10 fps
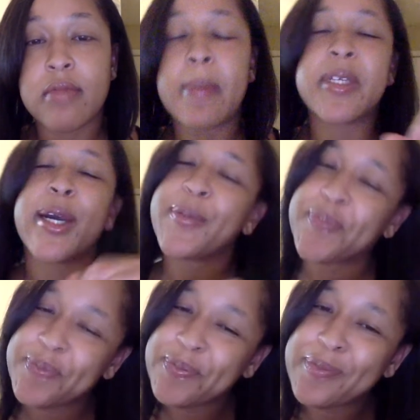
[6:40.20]
I'm sorry.
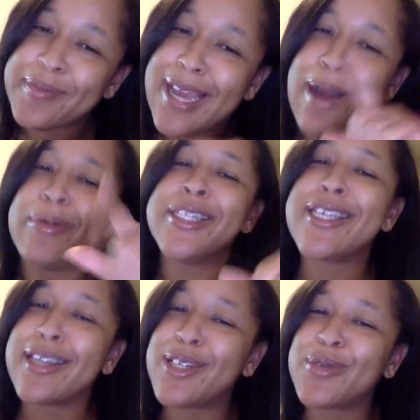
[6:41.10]
I went to
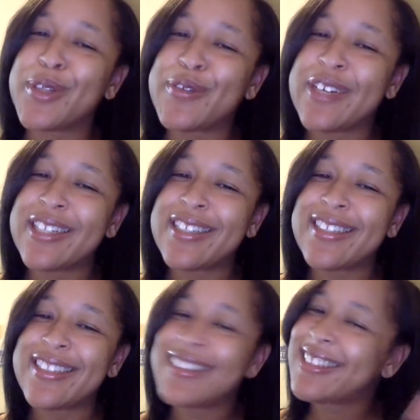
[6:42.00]
lunch with a friend.
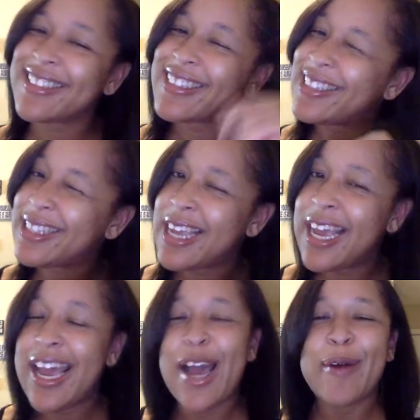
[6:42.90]

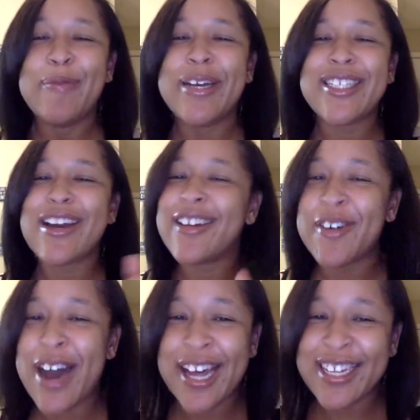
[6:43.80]
But y'all know
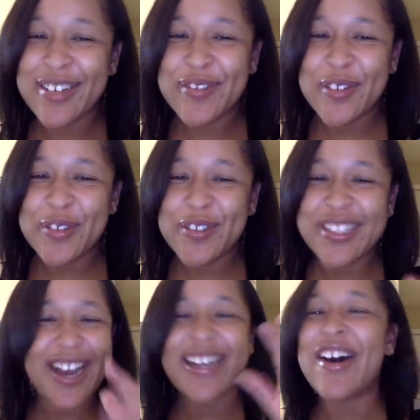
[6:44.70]
how I love food.
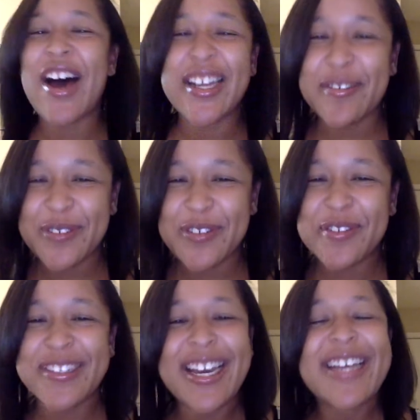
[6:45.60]
Y'all know I love food.
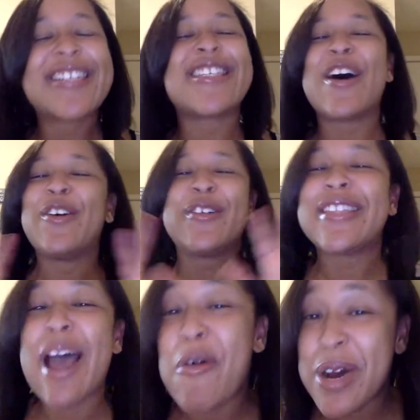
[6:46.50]
So
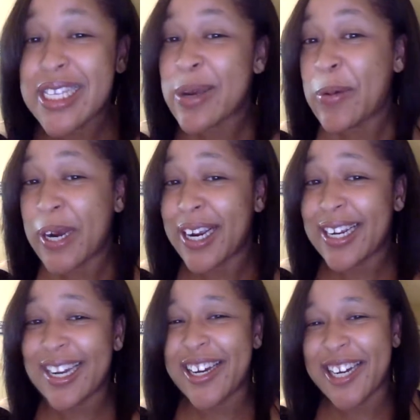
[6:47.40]
that wasn't
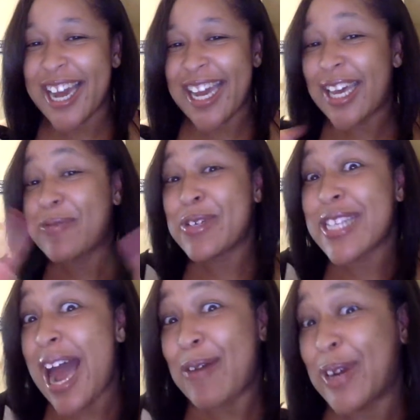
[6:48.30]
work. Okay. It was
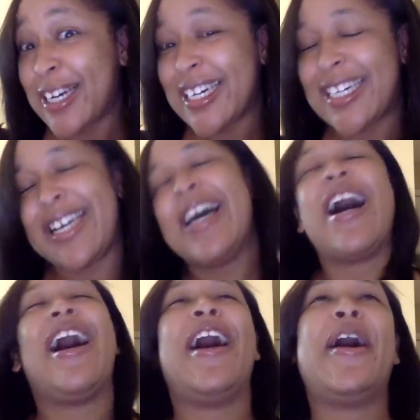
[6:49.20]
not work.
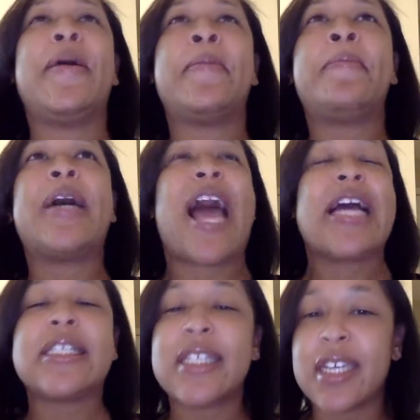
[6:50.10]
Um, but I
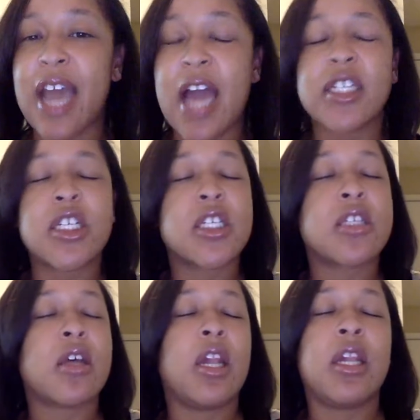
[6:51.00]
did I just
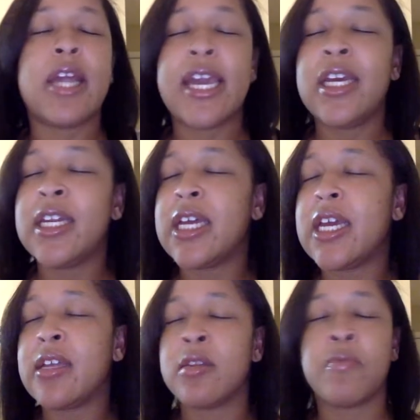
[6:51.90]
laid
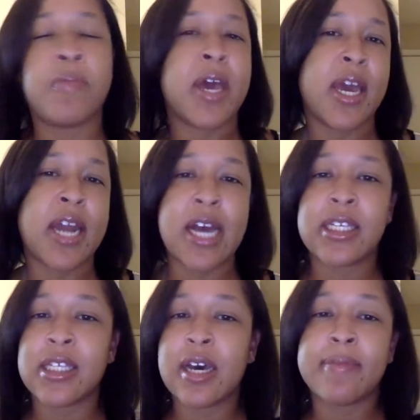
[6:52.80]
in bed. I
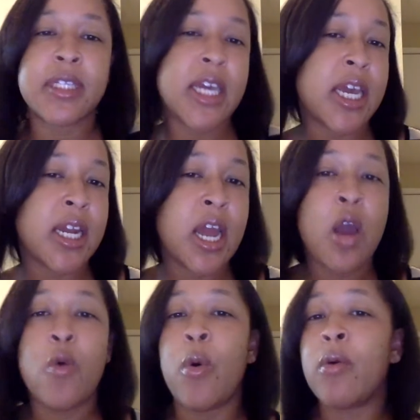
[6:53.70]
slept in,
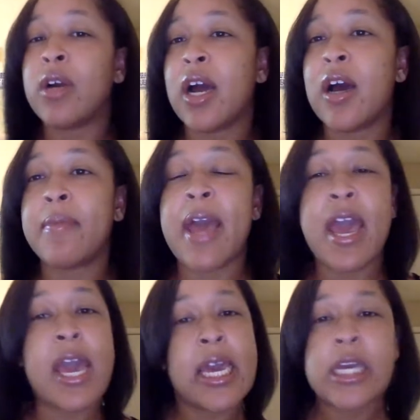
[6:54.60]
woke up,
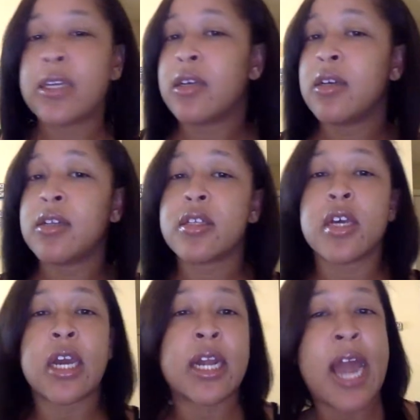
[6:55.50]
ate, took
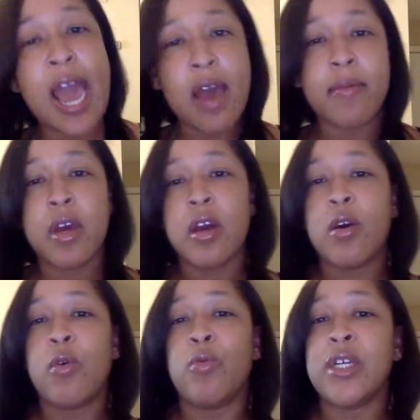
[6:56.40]
a nap,
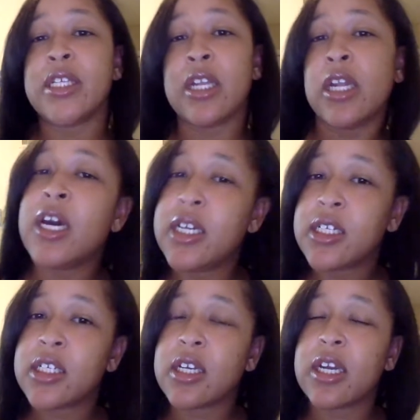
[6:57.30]
went to
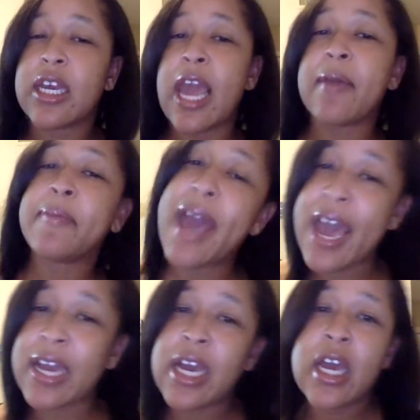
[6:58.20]
lunch, came
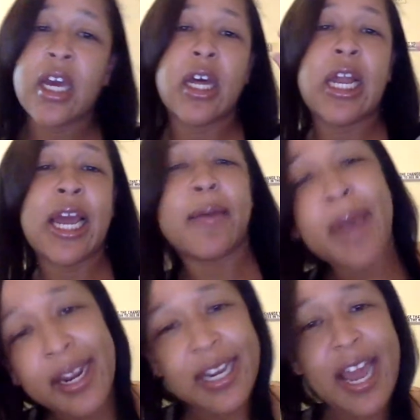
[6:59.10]
back, lay
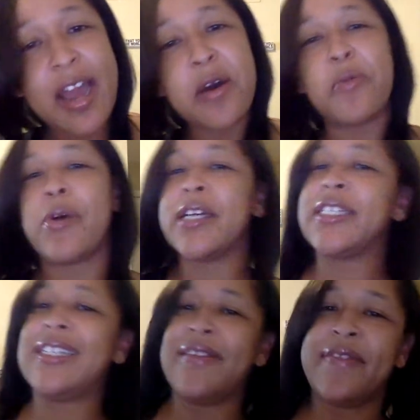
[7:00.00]
back down, watched
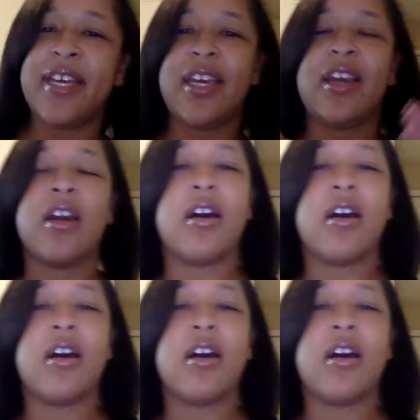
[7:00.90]
TV,